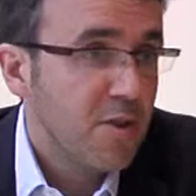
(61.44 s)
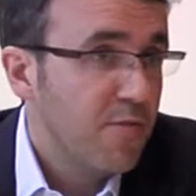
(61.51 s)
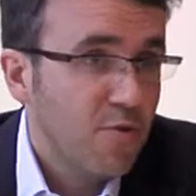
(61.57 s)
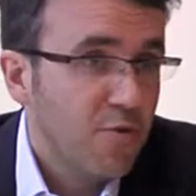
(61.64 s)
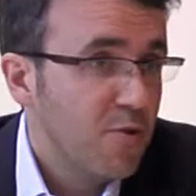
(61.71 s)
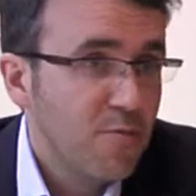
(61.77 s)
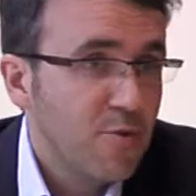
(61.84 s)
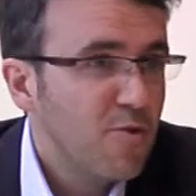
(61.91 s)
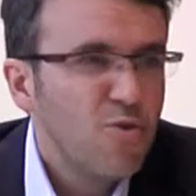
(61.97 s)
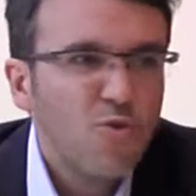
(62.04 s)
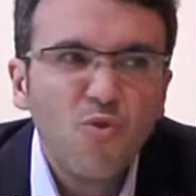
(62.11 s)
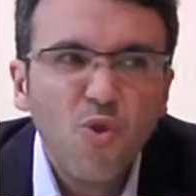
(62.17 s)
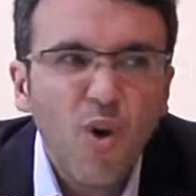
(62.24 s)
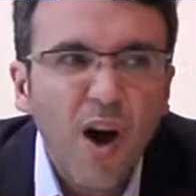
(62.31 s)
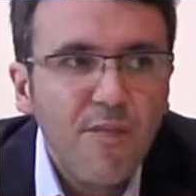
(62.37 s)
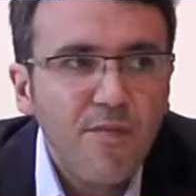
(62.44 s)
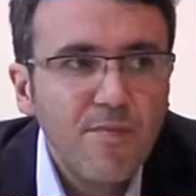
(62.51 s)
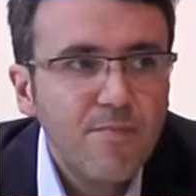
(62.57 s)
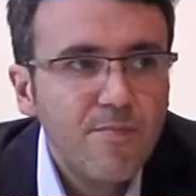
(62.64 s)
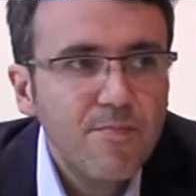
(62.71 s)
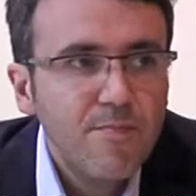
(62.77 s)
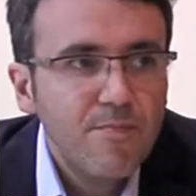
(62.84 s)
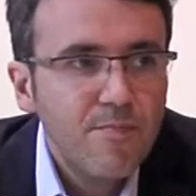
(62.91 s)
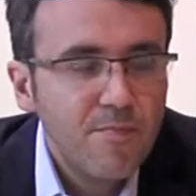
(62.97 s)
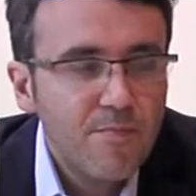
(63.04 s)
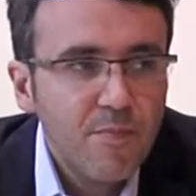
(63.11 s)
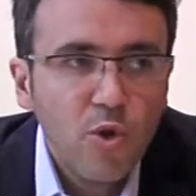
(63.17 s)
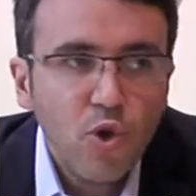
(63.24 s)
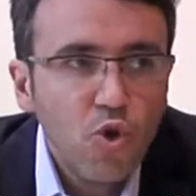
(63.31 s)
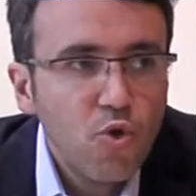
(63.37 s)
a serial defaulter because you
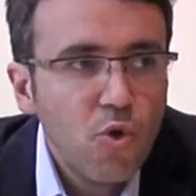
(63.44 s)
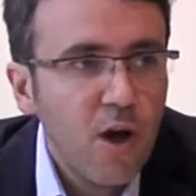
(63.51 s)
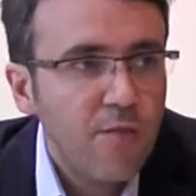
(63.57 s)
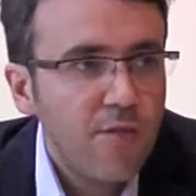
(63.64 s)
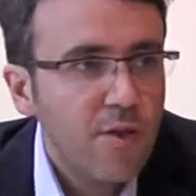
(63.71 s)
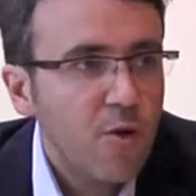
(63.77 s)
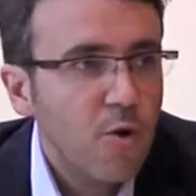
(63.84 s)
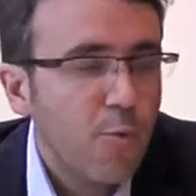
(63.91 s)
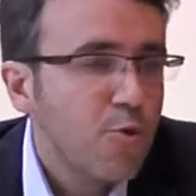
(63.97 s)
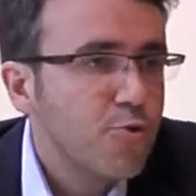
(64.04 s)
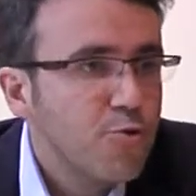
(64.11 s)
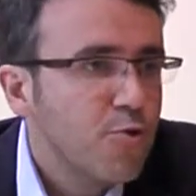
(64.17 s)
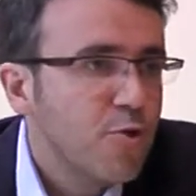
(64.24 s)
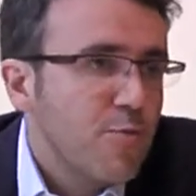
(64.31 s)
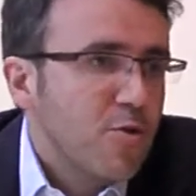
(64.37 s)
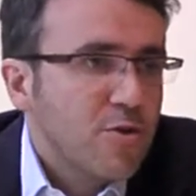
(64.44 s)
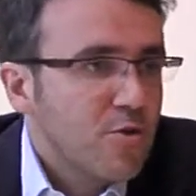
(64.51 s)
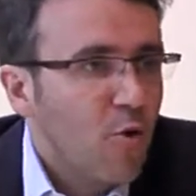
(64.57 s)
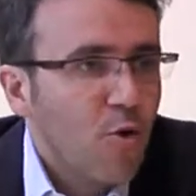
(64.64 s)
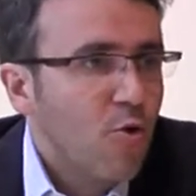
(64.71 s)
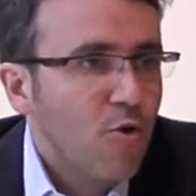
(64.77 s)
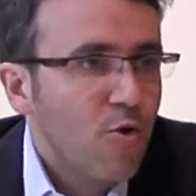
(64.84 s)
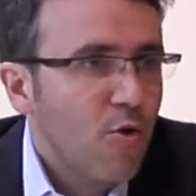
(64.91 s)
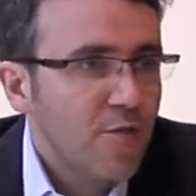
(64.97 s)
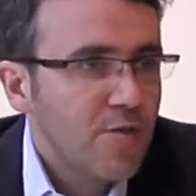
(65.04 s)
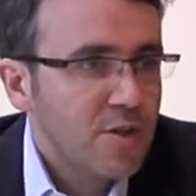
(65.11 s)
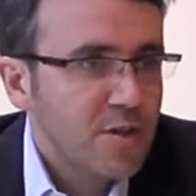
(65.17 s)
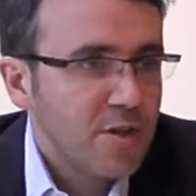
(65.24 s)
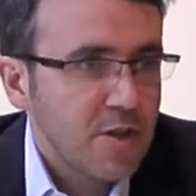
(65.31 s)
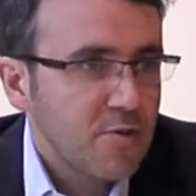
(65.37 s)
don't have the opportunity, but it's all
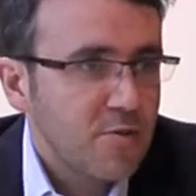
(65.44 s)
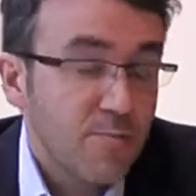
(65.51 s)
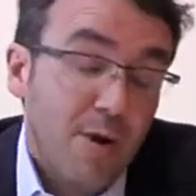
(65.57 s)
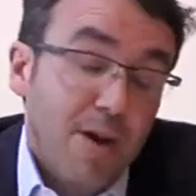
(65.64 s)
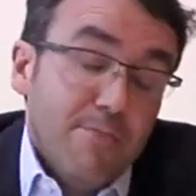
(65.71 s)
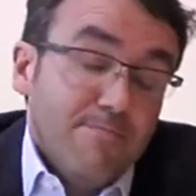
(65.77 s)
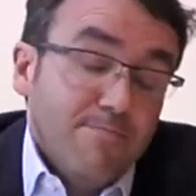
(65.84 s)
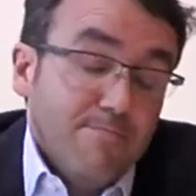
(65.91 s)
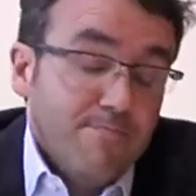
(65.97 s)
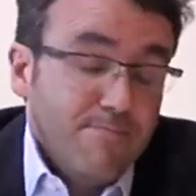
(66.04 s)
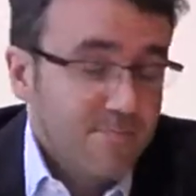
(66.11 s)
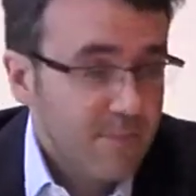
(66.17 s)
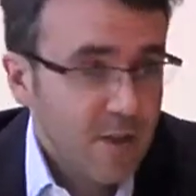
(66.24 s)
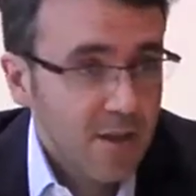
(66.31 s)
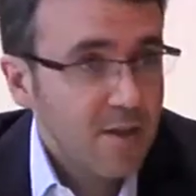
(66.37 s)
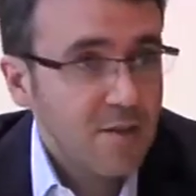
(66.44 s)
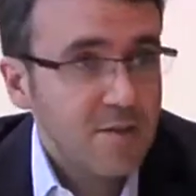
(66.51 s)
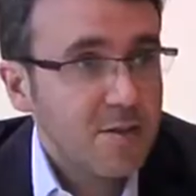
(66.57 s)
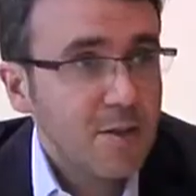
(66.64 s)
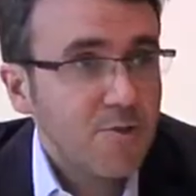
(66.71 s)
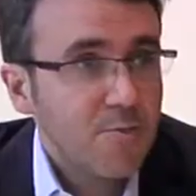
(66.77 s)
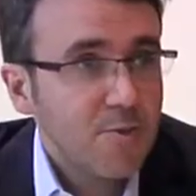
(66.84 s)
official sector, but it's